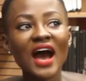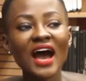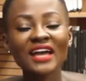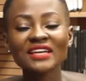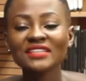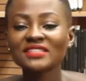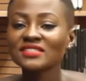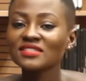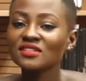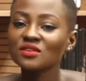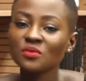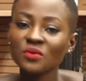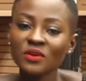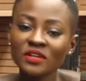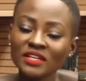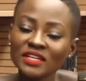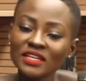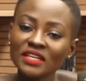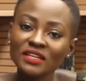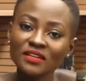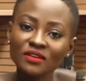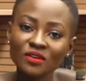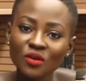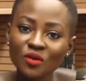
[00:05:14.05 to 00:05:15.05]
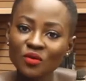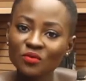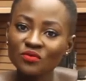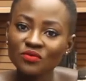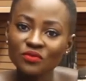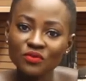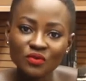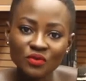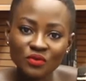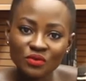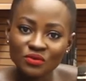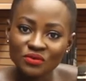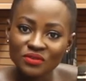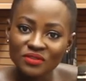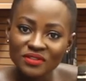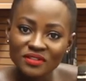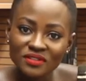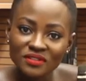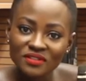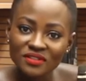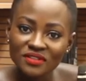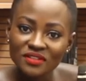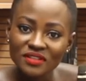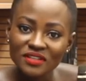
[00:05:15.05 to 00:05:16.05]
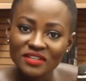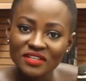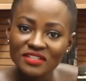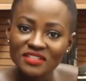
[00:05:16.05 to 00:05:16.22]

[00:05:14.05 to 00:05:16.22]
I still want to eat home food. Mm-hmm.